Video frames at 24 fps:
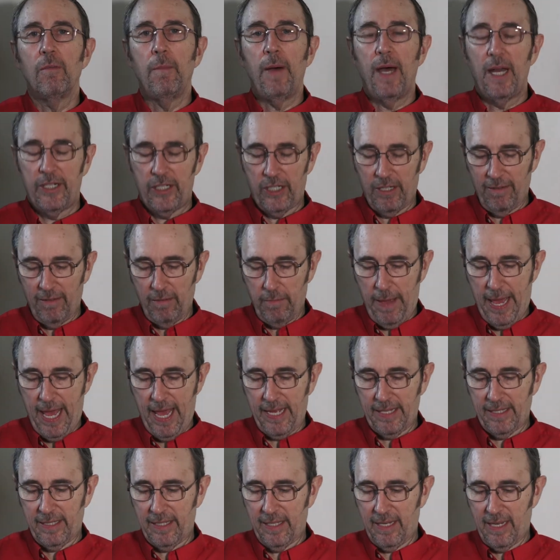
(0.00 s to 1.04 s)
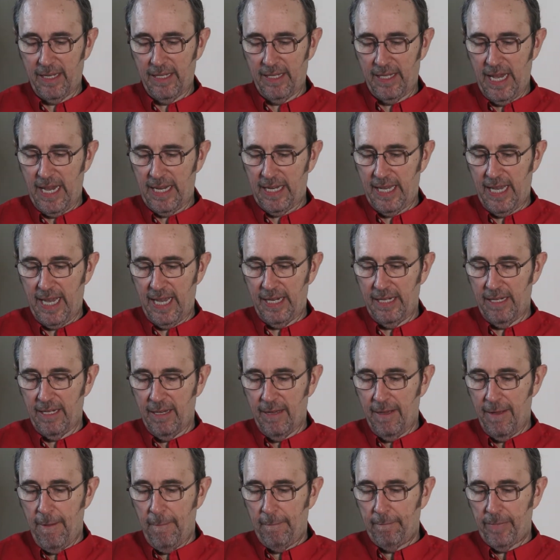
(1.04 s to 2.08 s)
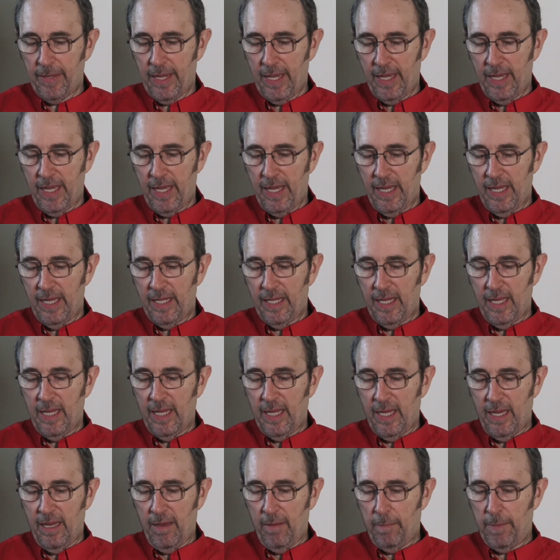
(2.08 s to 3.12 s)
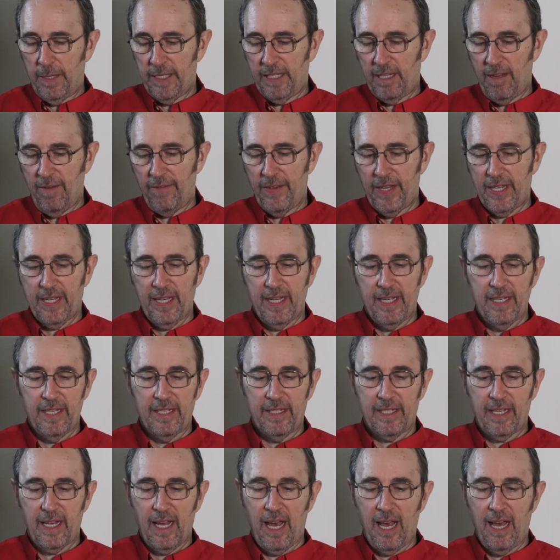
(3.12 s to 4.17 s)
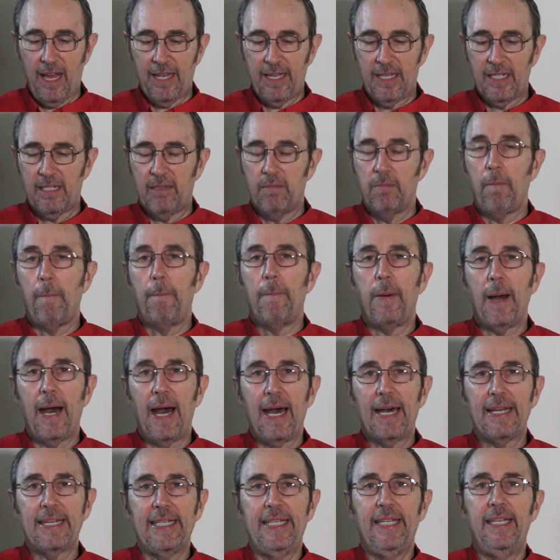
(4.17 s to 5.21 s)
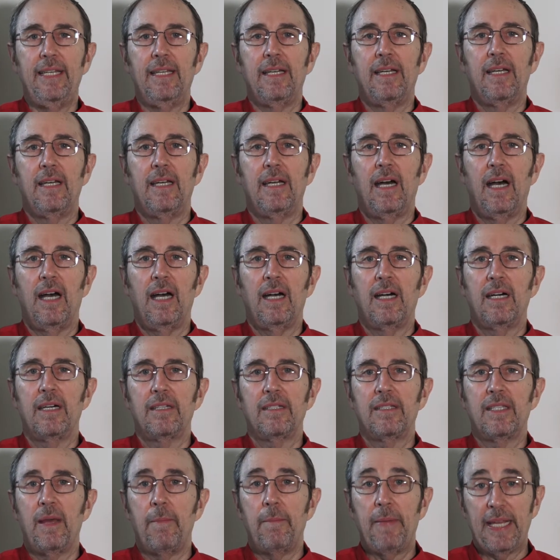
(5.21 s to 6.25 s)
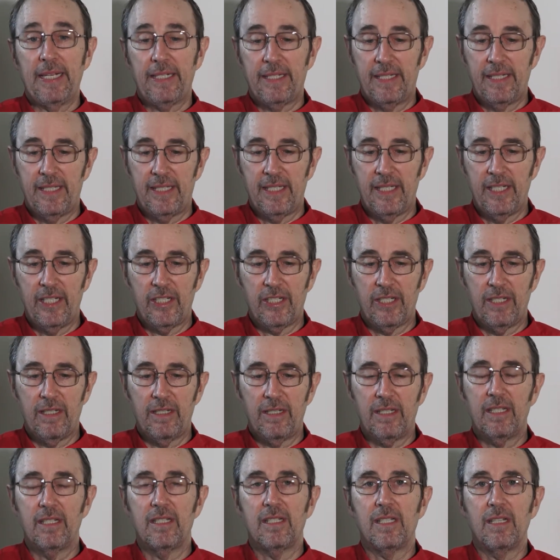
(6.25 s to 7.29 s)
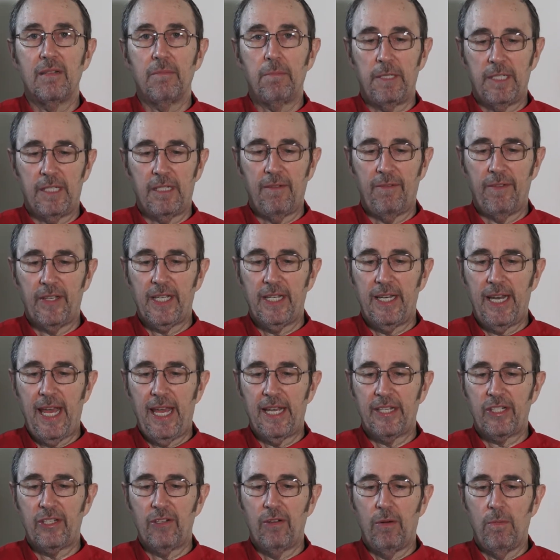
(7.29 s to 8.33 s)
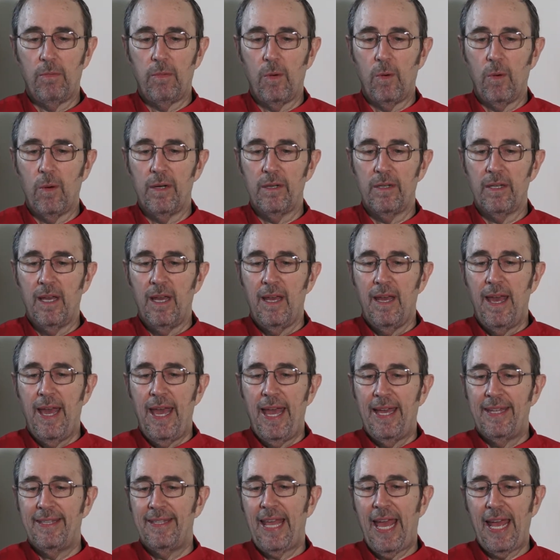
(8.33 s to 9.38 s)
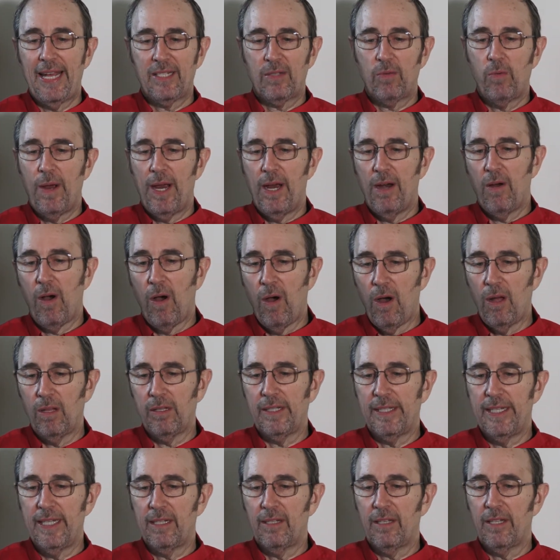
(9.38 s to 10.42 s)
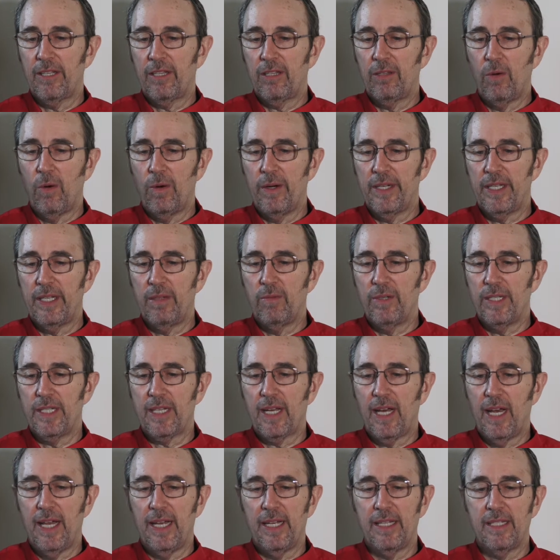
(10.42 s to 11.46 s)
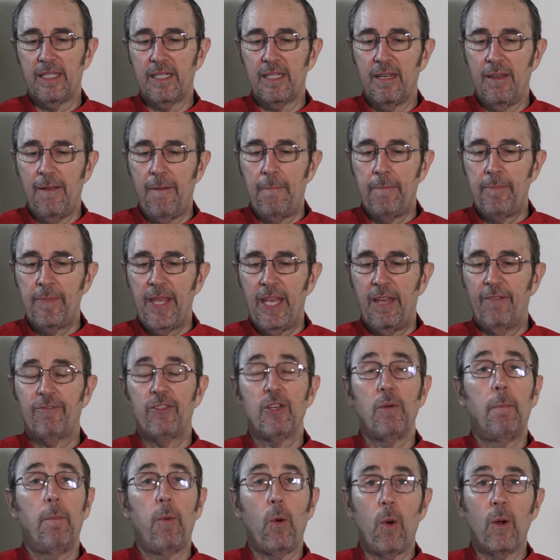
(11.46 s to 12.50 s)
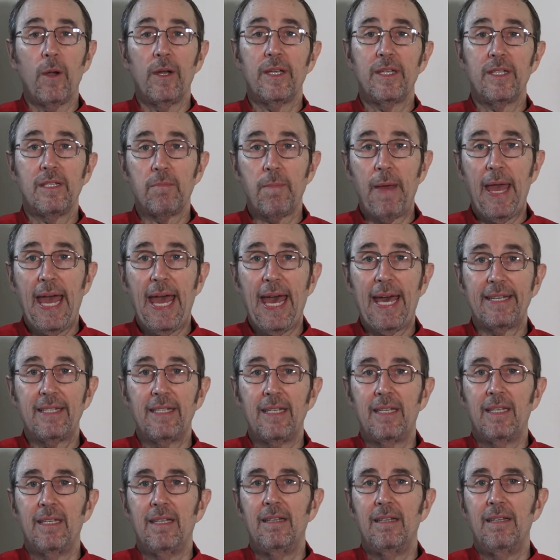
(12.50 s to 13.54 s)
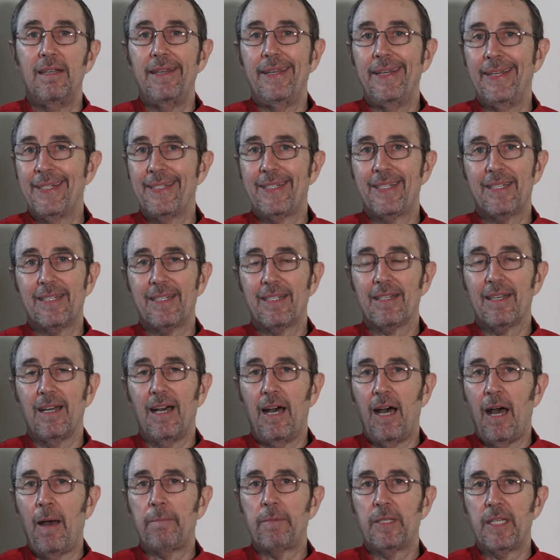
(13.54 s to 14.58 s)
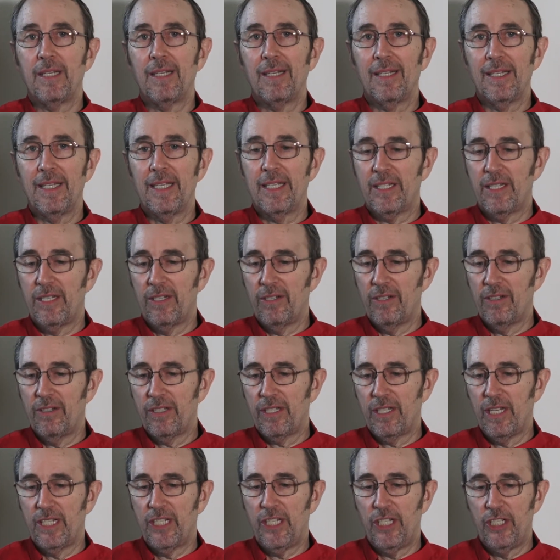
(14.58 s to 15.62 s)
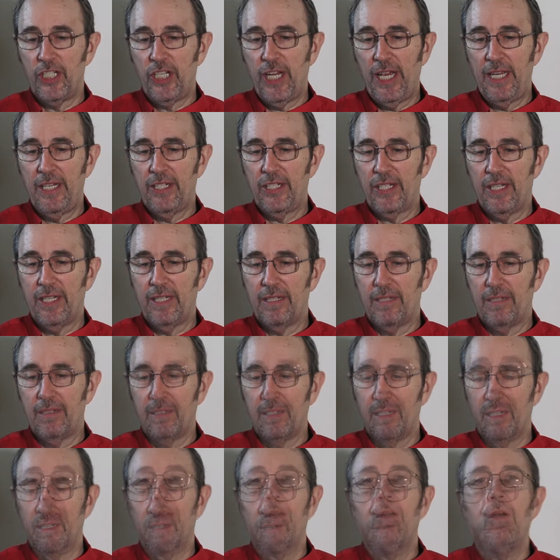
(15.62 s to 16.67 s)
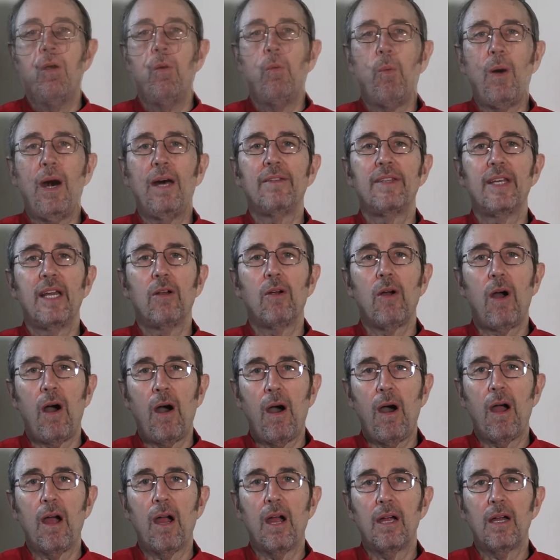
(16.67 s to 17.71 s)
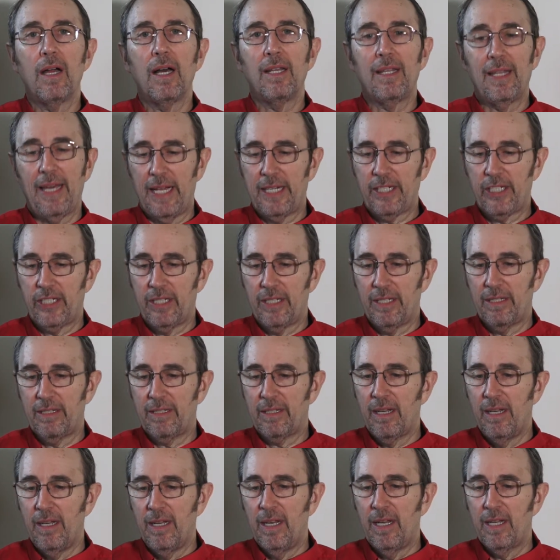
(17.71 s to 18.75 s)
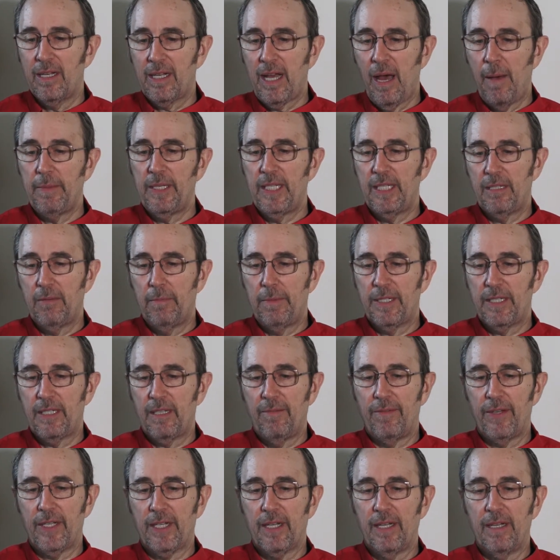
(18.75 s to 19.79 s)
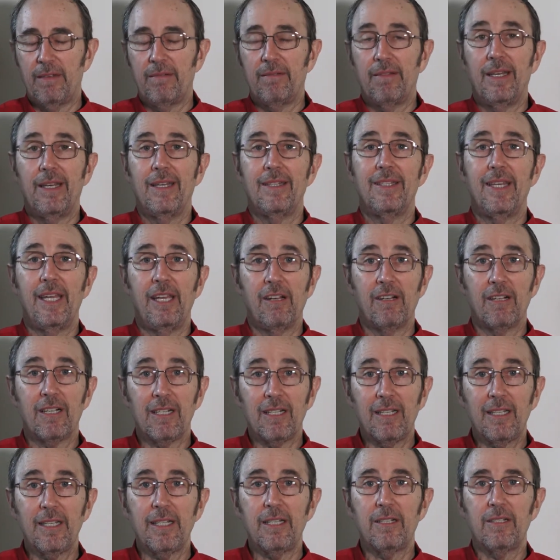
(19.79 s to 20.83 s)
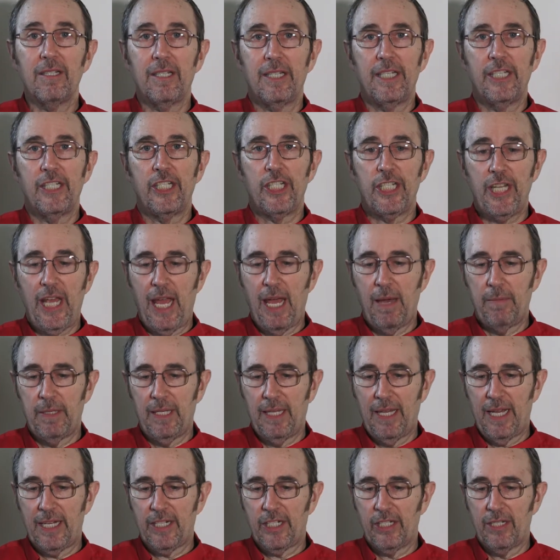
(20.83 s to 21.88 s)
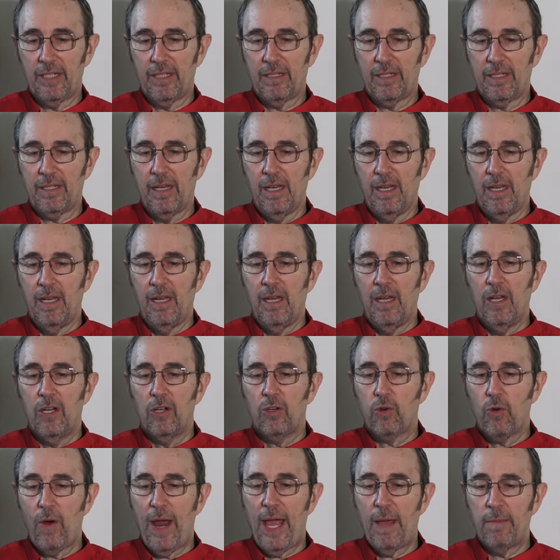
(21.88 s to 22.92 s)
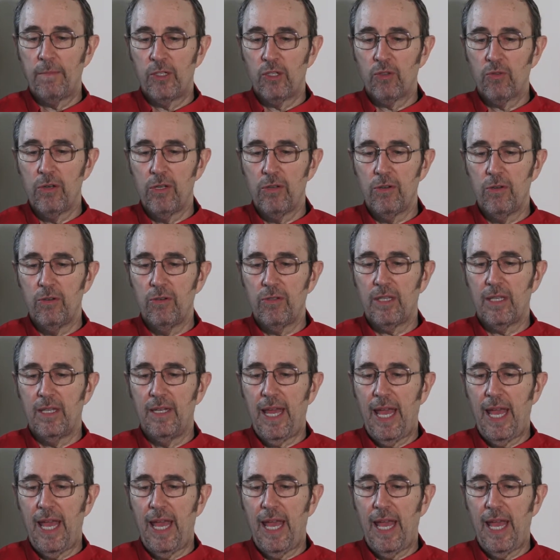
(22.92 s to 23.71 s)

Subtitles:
much of the past decade. Pacifica's highest body that makes decisions is the Pacifica National Board, and that's where all legal authority resides. If the board is bad, it's up to the listeners to change it. While there are elections coming to Pacifica, they are clearly sham elections. Graham Drew, the